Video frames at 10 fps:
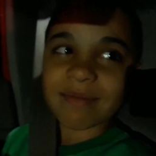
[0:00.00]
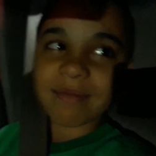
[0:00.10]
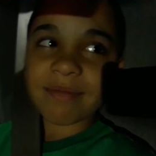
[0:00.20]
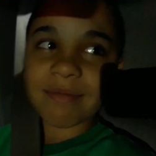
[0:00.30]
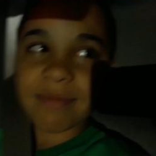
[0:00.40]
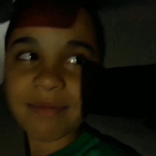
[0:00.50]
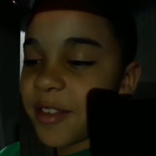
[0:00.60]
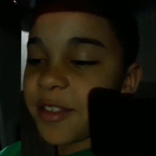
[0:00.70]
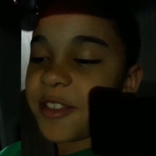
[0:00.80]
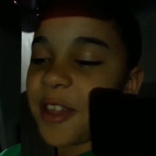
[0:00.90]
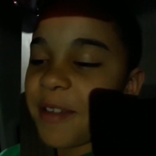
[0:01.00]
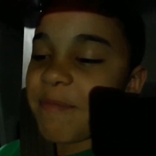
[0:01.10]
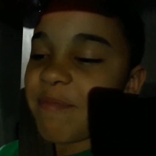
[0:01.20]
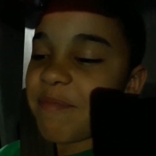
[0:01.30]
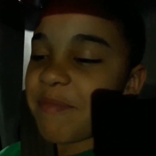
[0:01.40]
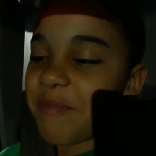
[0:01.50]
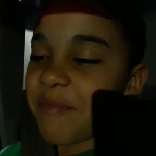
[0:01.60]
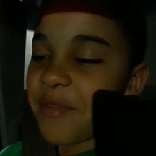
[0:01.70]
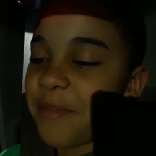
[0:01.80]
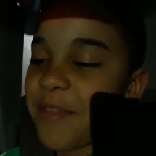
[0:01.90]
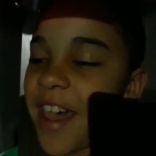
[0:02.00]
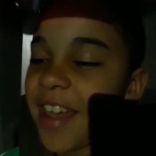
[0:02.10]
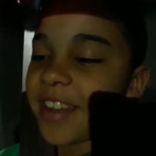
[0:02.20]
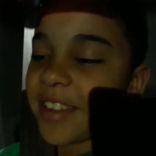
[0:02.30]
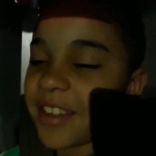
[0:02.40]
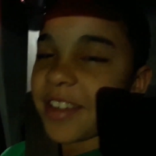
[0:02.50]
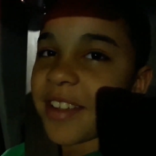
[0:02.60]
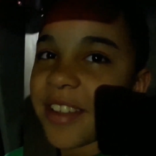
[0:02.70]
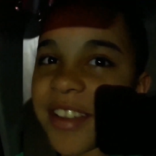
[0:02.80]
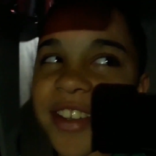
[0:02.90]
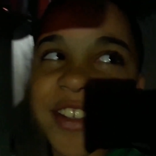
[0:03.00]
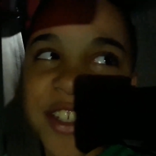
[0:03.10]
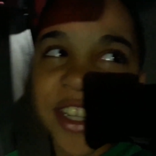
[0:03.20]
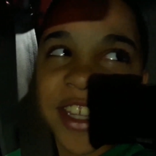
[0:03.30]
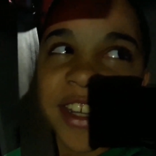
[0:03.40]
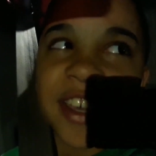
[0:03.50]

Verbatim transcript: you can't say that. Dumb, fat, chicken